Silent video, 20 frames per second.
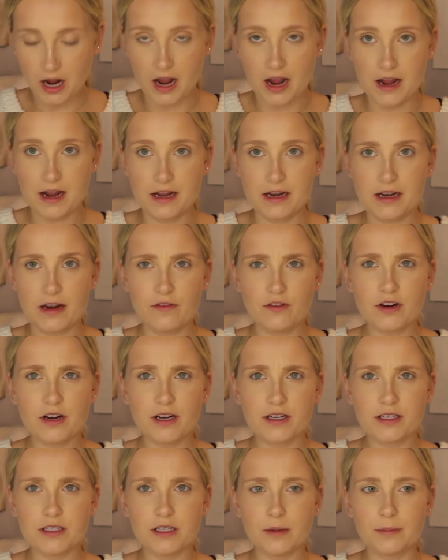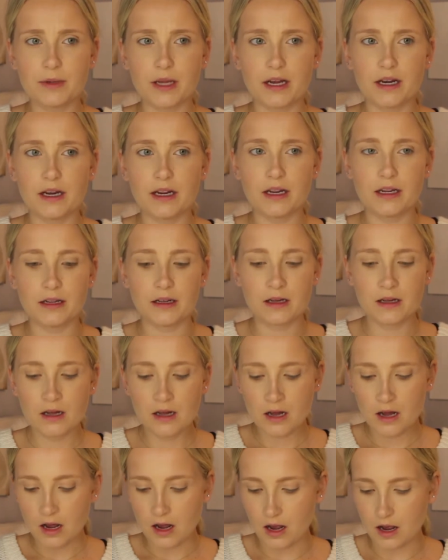I never ended up getting
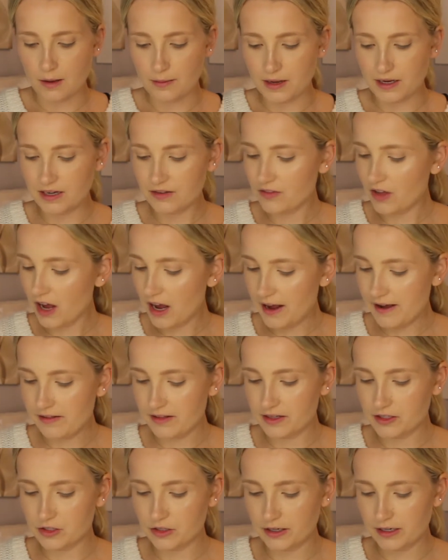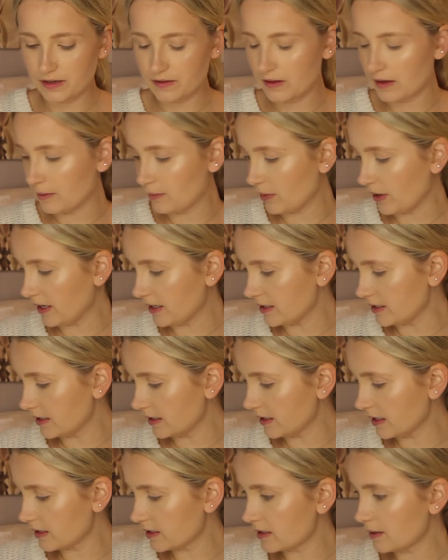any of the highlights or anything, but I
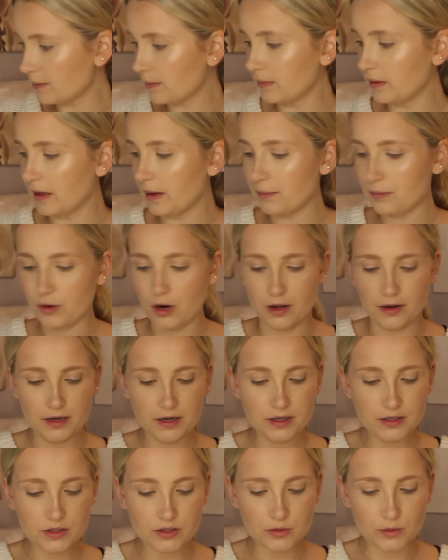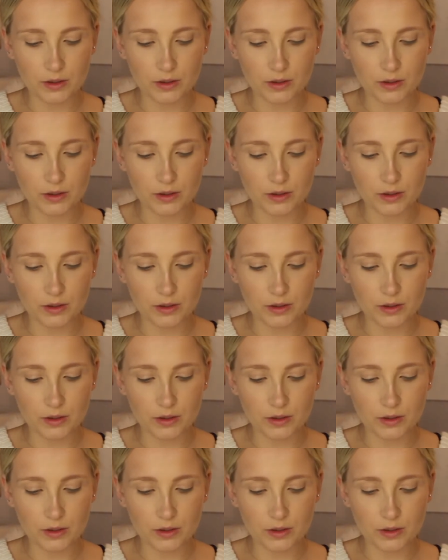did get some lip products.